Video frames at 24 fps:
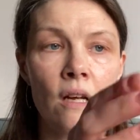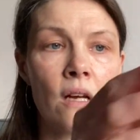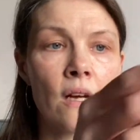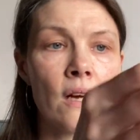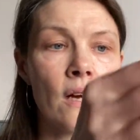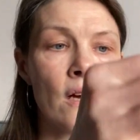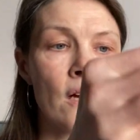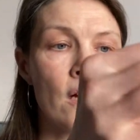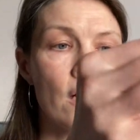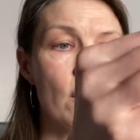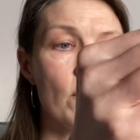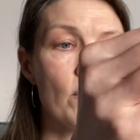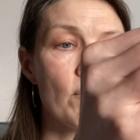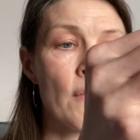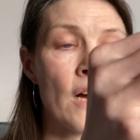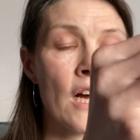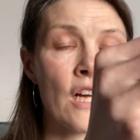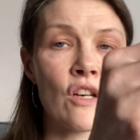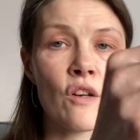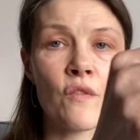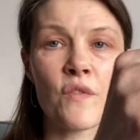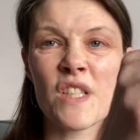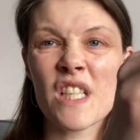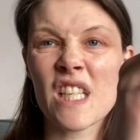And
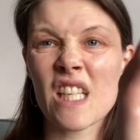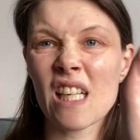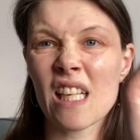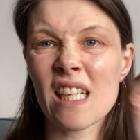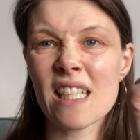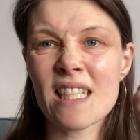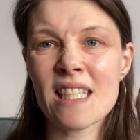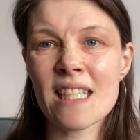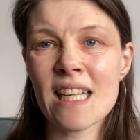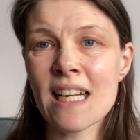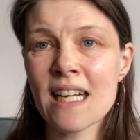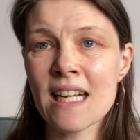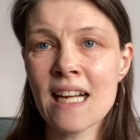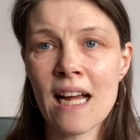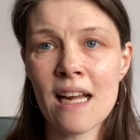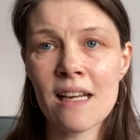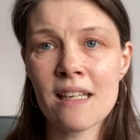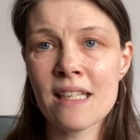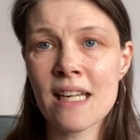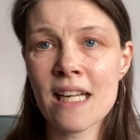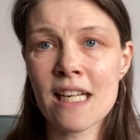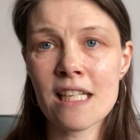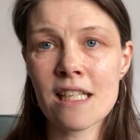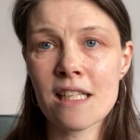obviously, like, tin can
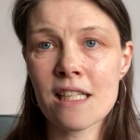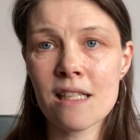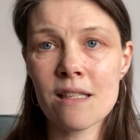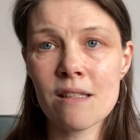knit